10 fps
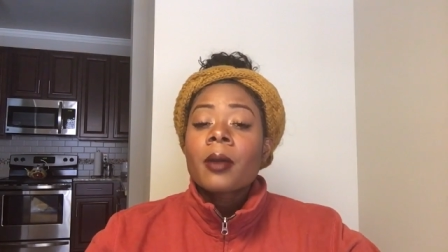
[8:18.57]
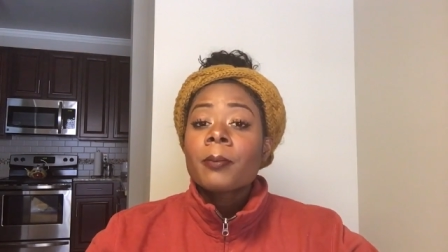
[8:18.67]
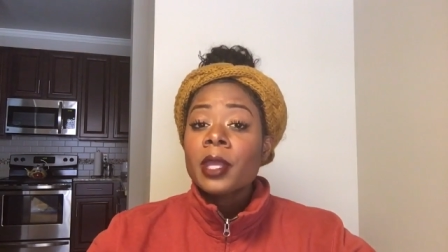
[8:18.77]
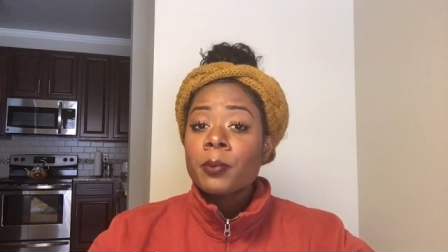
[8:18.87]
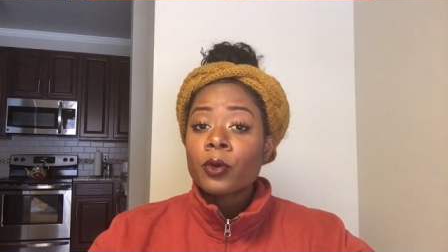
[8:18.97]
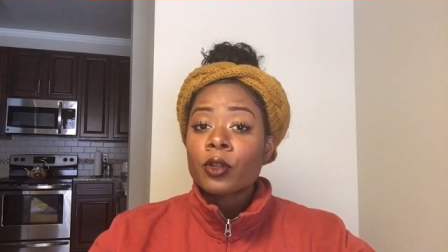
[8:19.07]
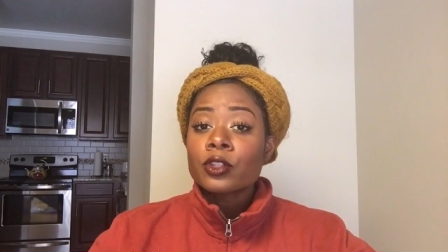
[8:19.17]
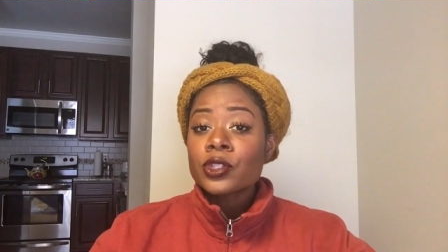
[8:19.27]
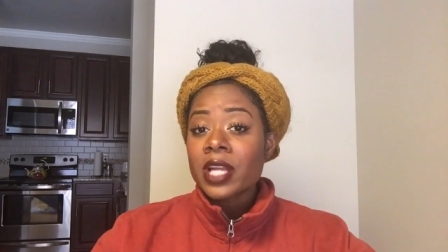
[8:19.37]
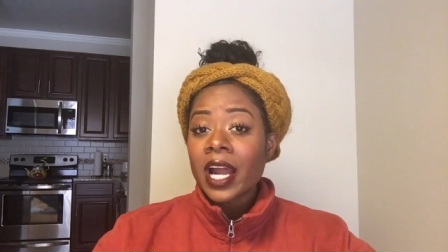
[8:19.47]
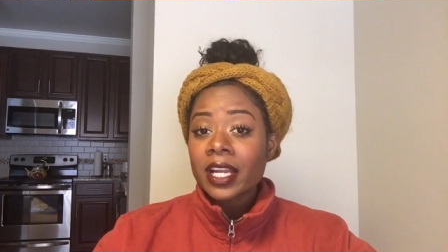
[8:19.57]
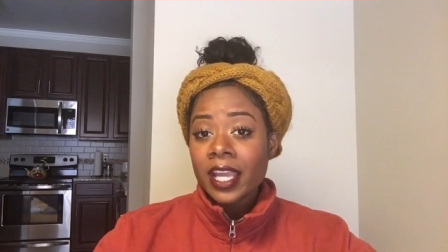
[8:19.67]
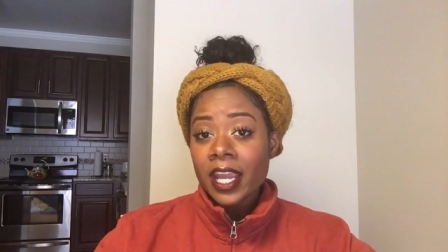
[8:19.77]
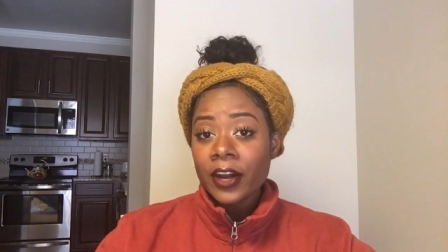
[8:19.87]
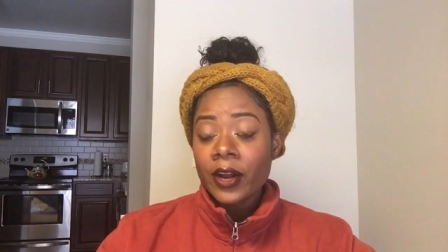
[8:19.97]
people do not
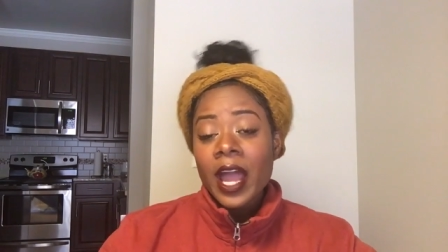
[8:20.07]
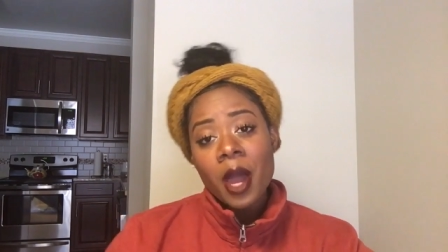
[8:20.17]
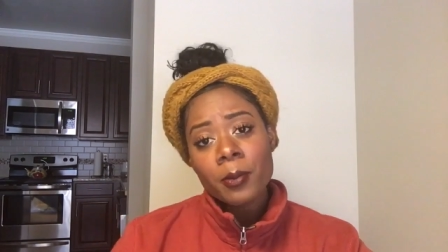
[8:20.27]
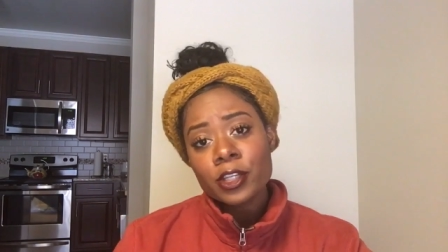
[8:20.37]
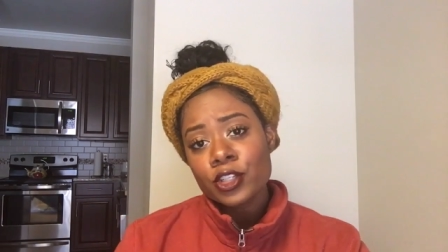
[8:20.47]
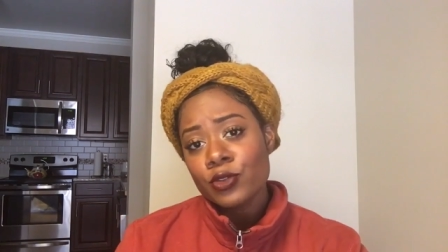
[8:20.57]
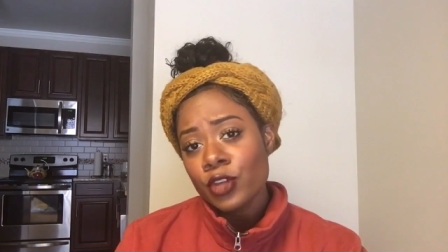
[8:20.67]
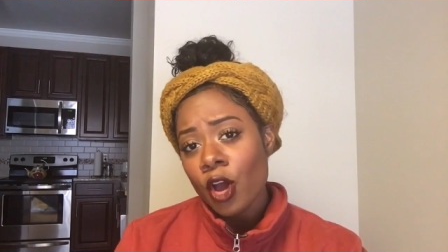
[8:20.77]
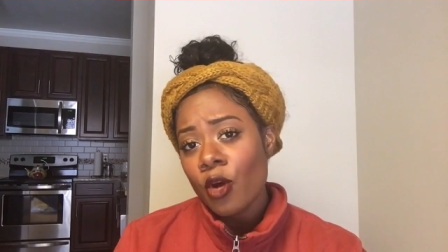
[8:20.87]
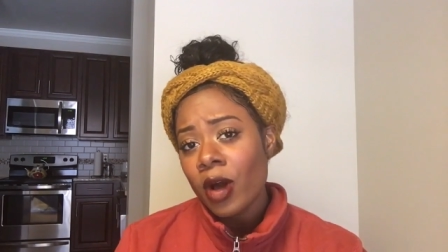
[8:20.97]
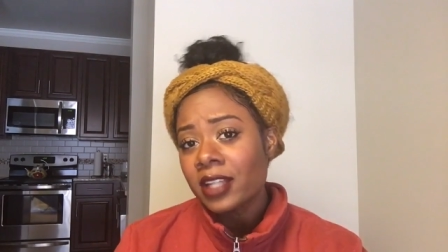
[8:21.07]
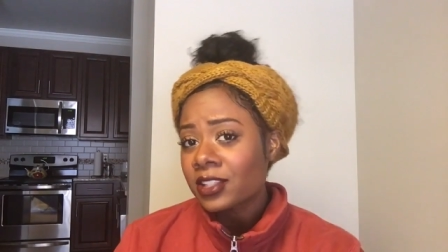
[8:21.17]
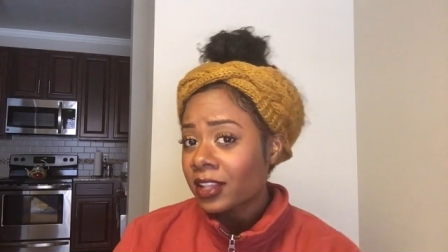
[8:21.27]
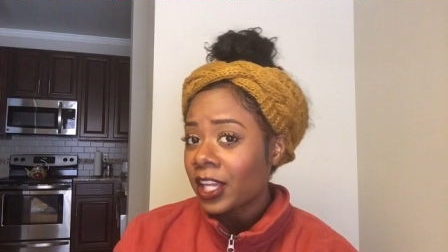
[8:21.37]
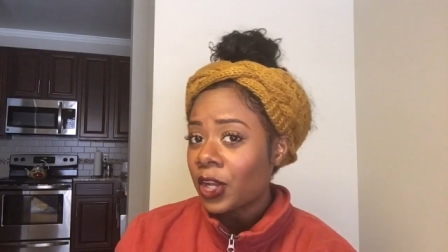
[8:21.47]
care how much you know
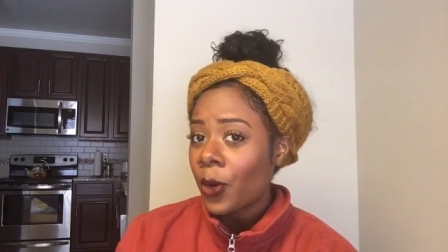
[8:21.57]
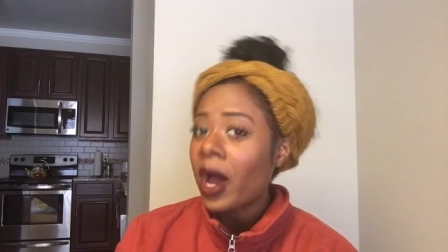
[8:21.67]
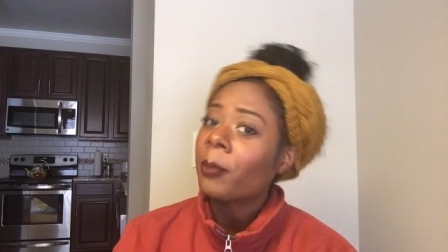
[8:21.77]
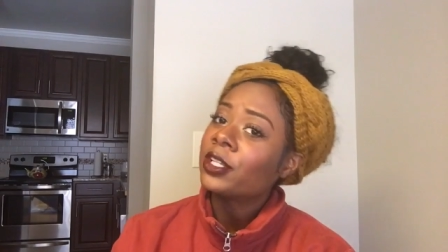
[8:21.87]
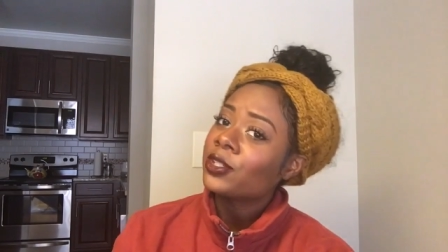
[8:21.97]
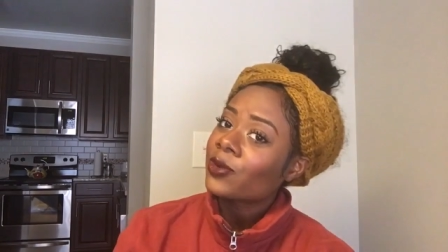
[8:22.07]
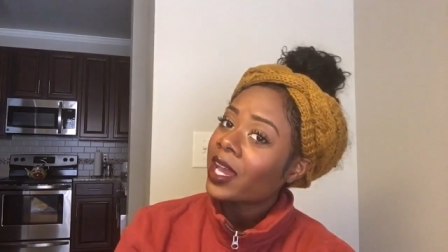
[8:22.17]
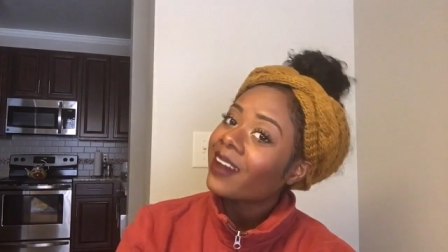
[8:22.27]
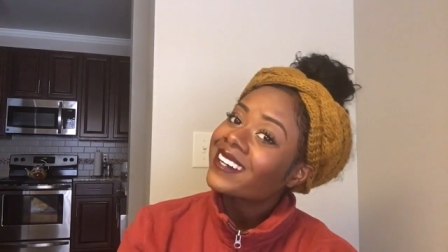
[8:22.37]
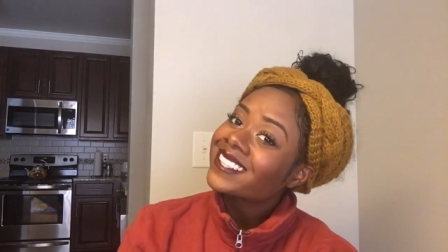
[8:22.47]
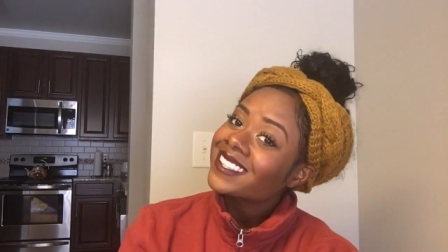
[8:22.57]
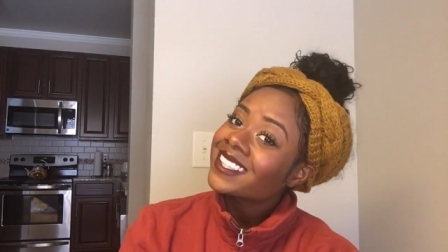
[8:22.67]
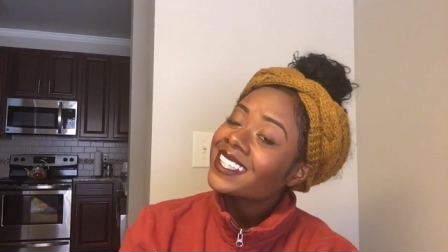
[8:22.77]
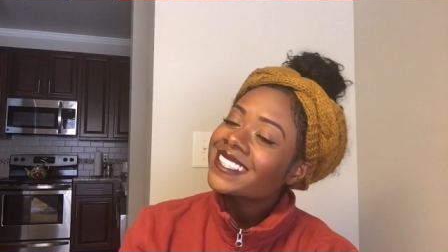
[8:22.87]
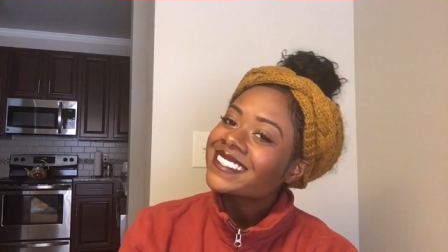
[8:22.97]
until they know how much you care.
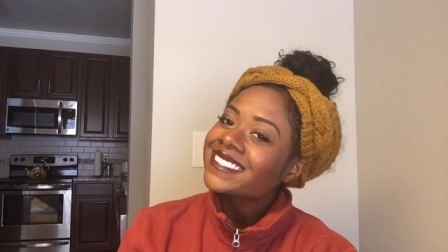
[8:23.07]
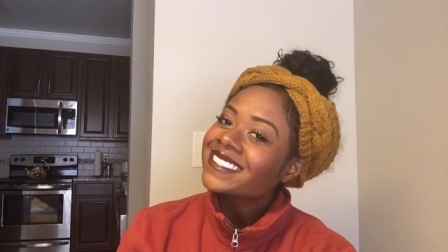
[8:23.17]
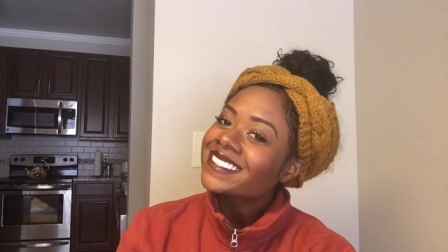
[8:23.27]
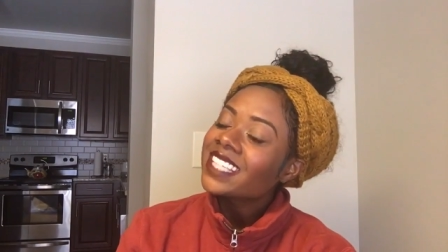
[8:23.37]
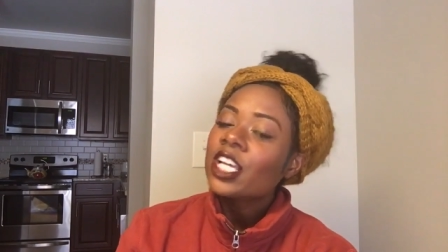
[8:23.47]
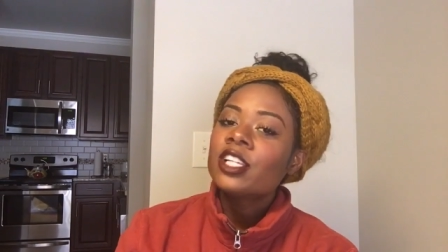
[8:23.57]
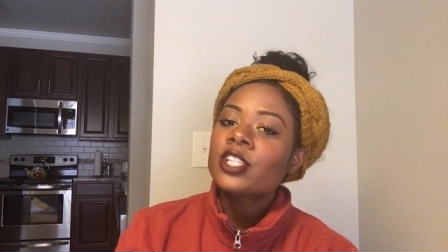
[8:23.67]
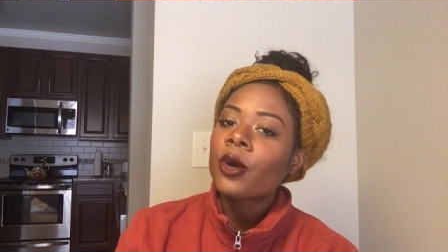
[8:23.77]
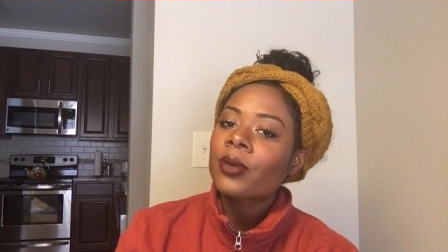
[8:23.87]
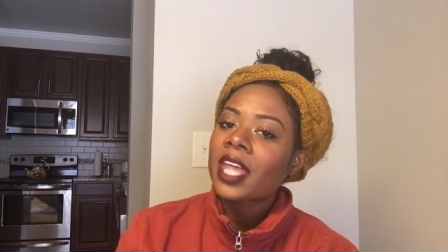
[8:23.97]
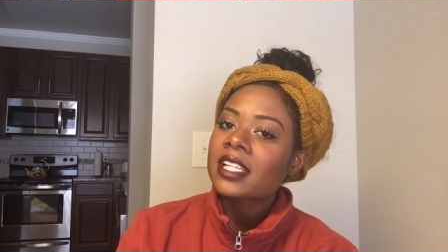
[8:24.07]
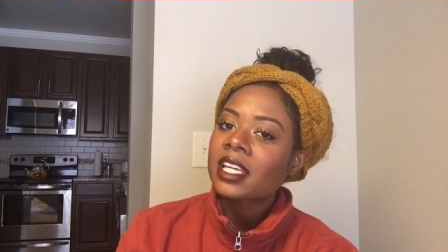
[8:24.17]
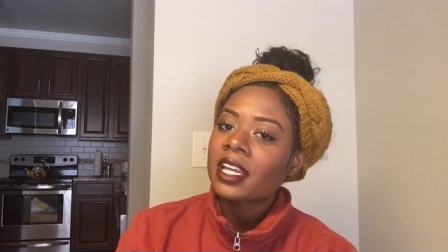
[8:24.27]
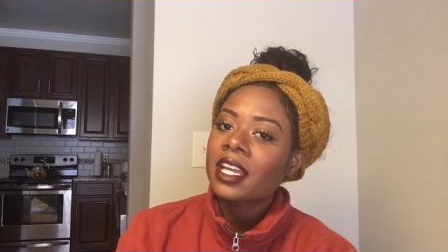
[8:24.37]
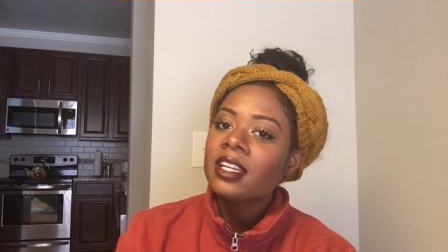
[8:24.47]
So with that
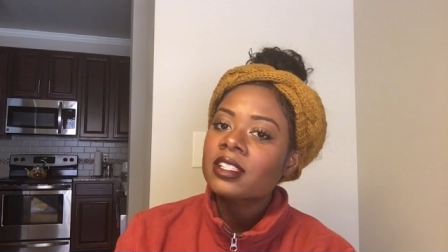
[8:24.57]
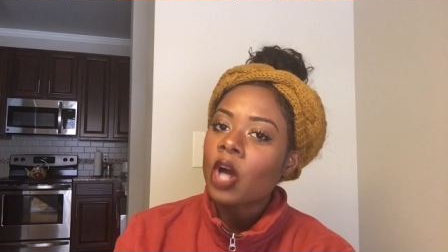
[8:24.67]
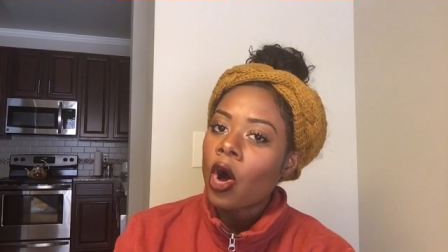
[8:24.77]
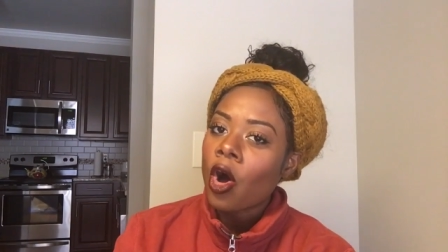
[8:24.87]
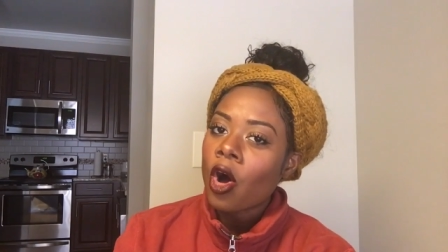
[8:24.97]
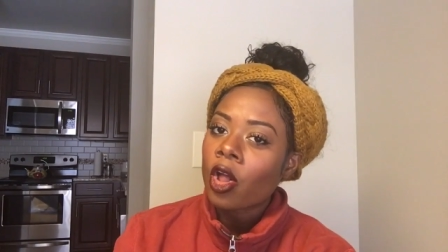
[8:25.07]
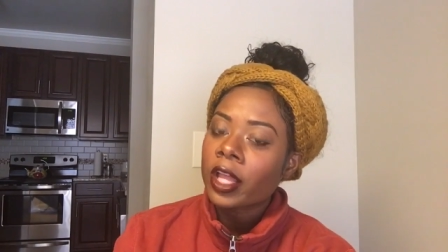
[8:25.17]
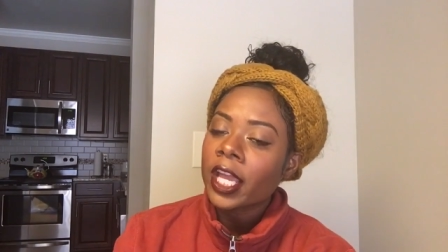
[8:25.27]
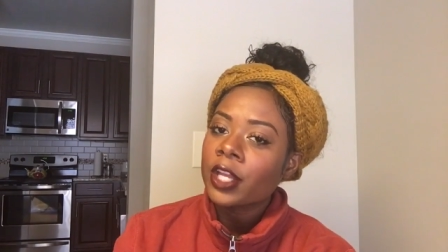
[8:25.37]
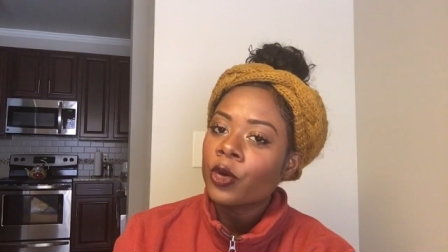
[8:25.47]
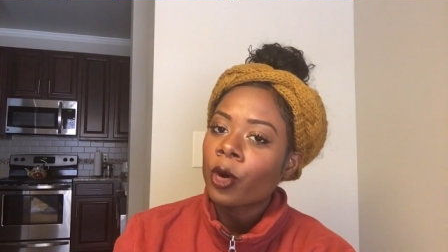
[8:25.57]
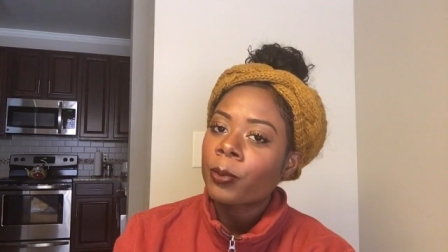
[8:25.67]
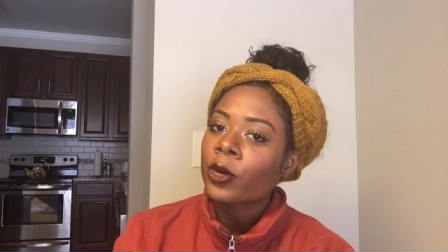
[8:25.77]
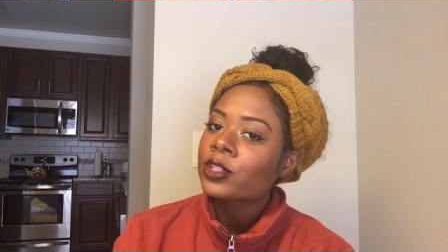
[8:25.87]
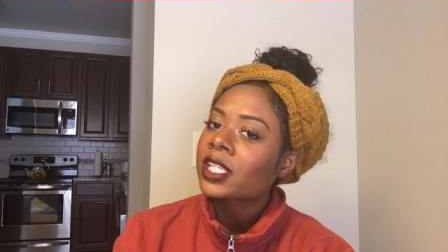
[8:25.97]
said, it is all in your
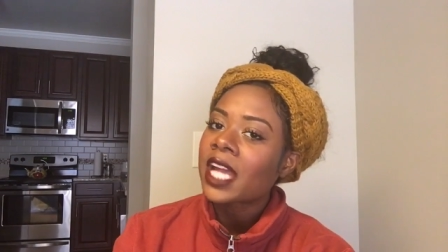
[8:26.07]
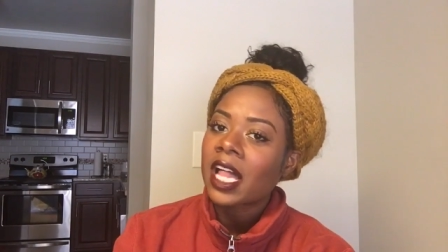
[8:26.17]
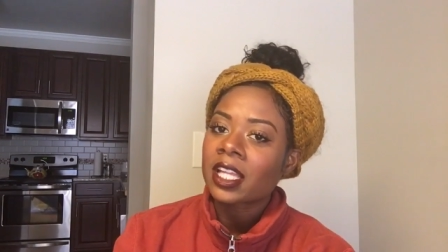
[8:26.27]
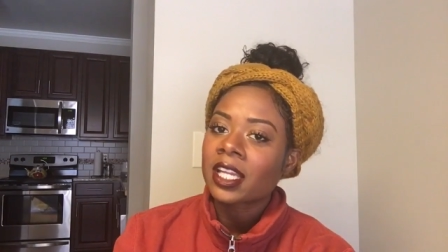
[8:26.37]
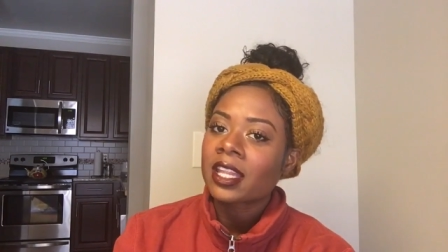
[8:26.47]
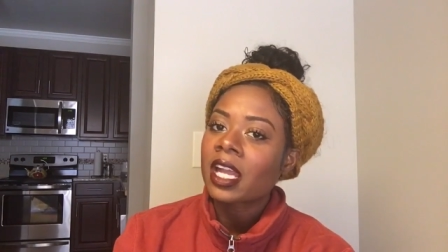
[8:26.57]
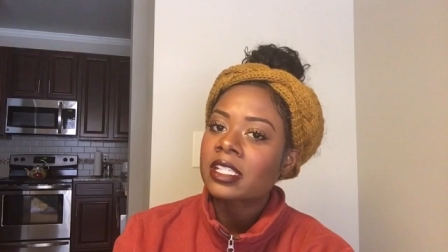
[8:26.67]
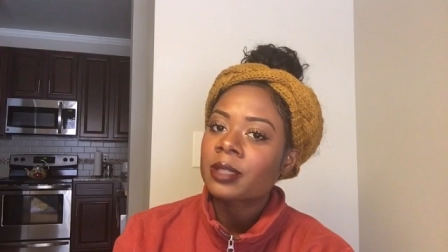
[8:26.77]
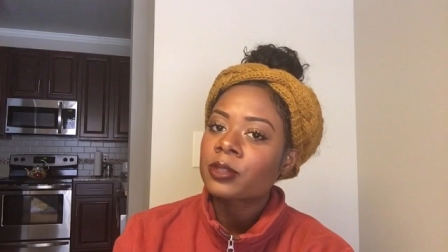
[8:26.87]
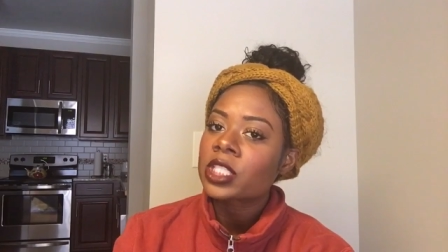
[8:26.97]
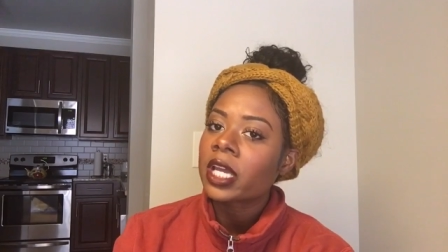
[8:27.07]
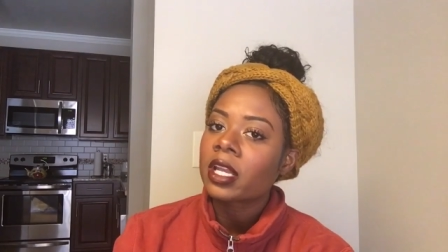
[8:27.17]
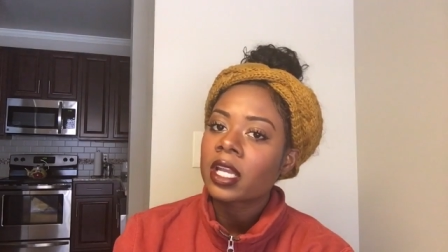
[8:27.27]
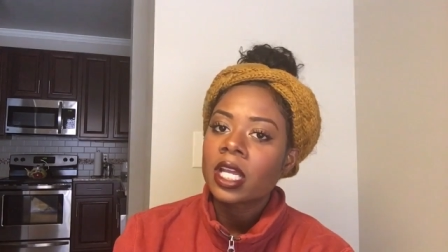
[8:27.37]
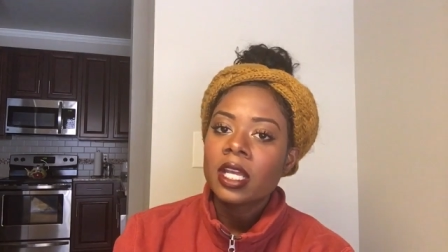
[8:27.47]
personality. That is number 10.